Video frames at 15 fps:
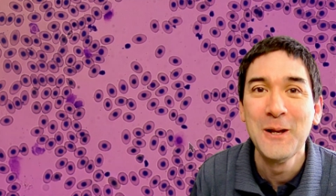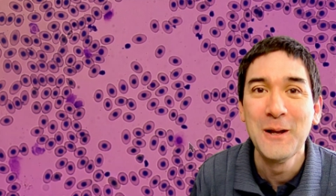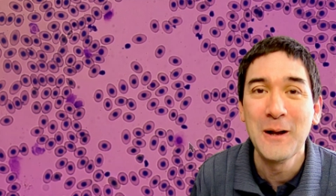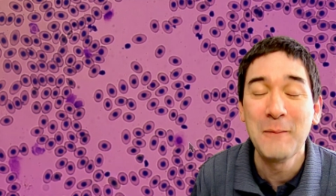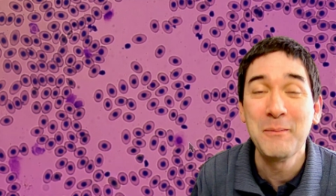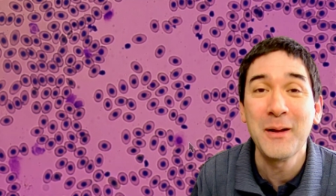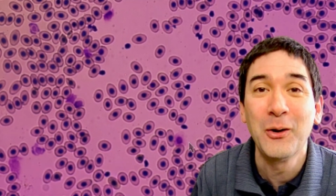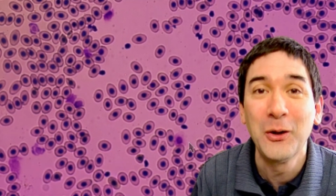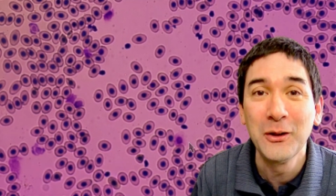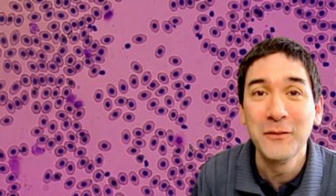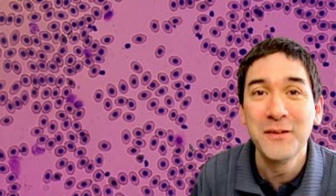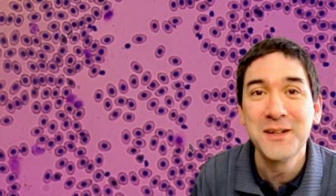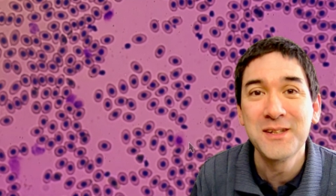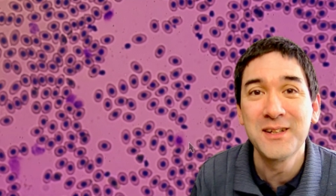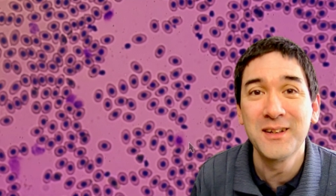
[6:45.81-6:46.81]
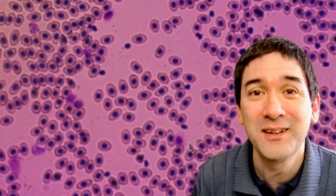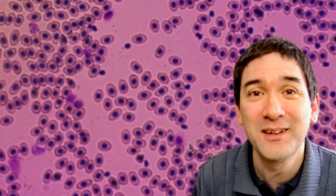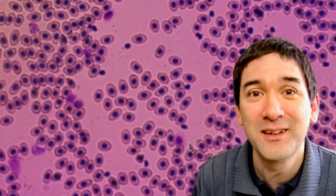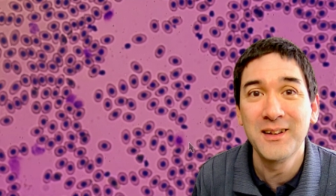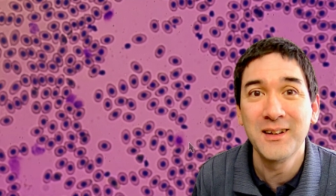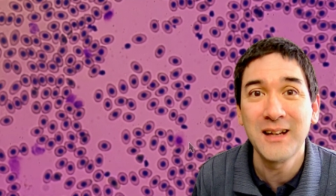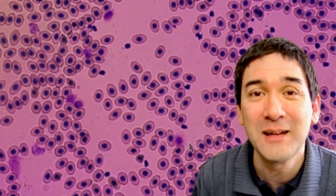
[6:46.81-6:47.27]
Um, all of this
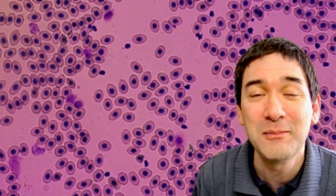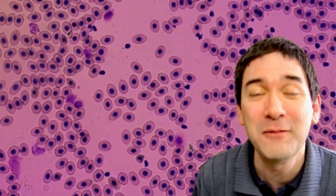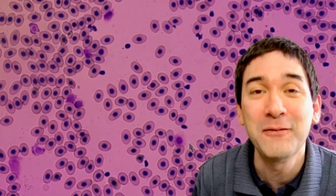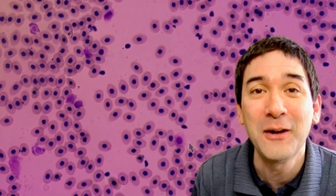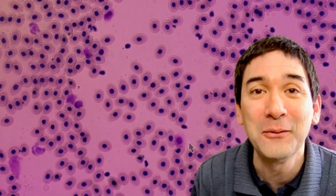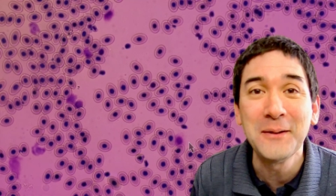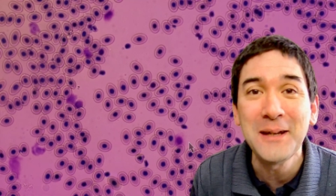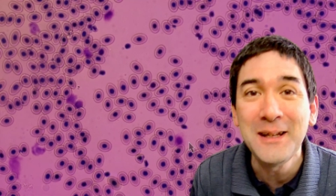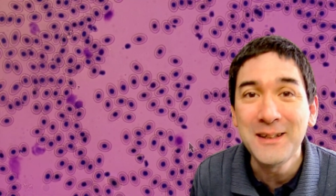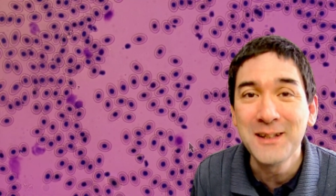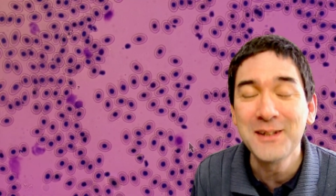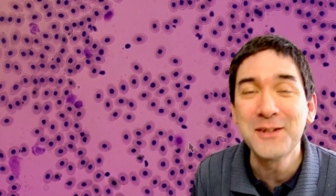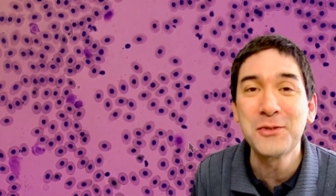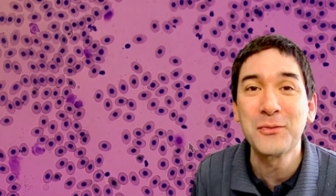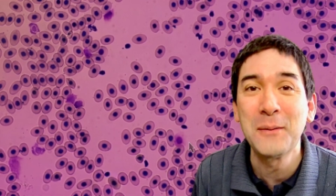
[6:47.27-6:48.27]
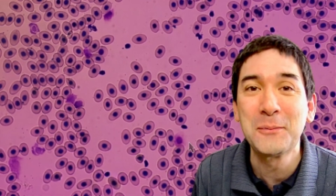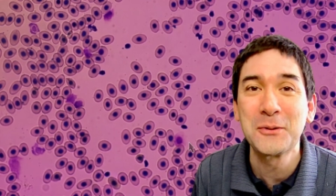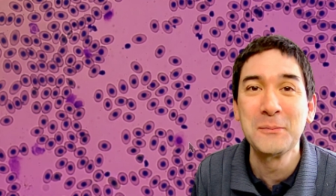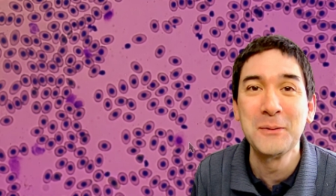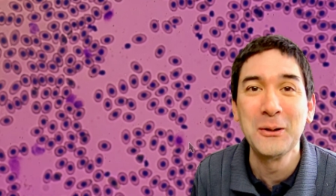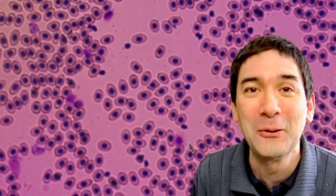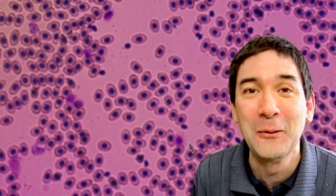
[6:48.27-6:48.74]
uh, can be found in the
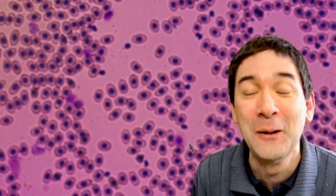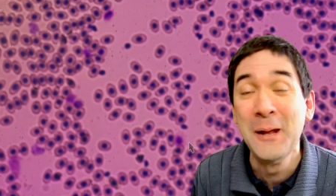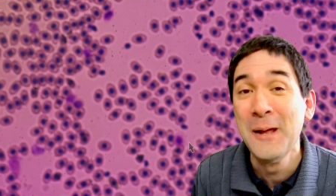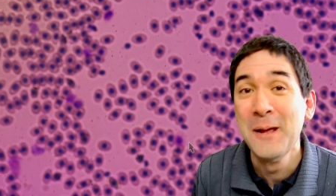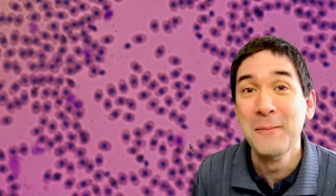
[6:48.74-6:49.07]
description below.